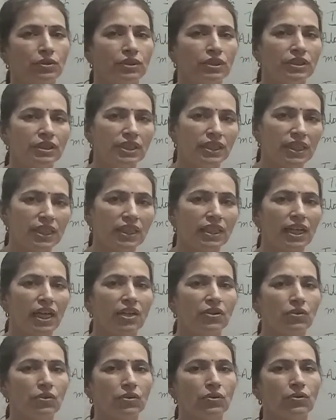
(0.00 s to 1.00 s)
they
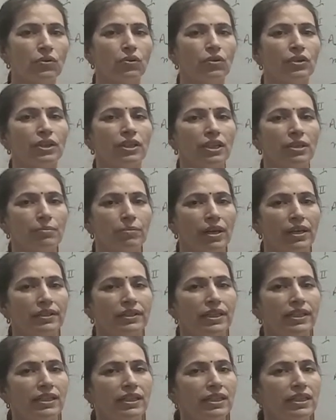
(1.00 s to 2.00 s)
cannot grow
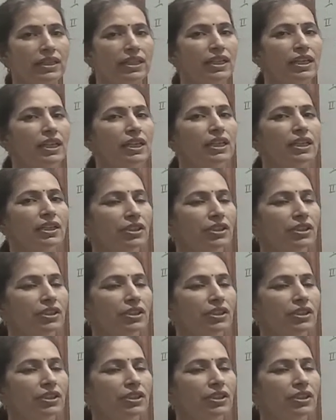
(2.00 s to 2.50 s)
independently,